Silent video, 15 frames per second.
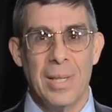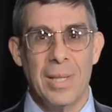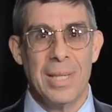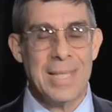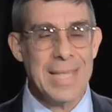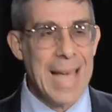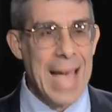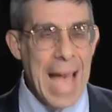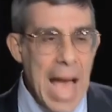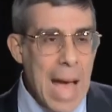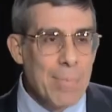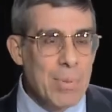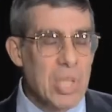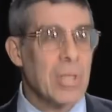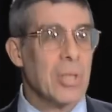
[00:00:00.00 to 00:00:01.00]
It's
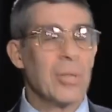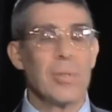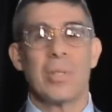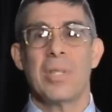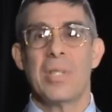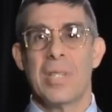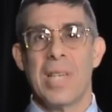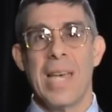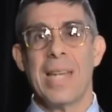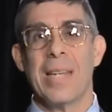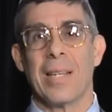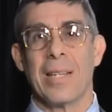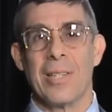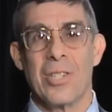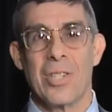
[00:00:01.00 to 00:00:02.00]
absolutely
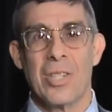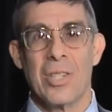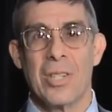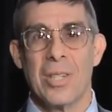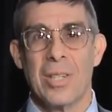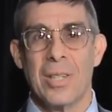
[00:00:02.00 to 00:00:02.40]
scandalous.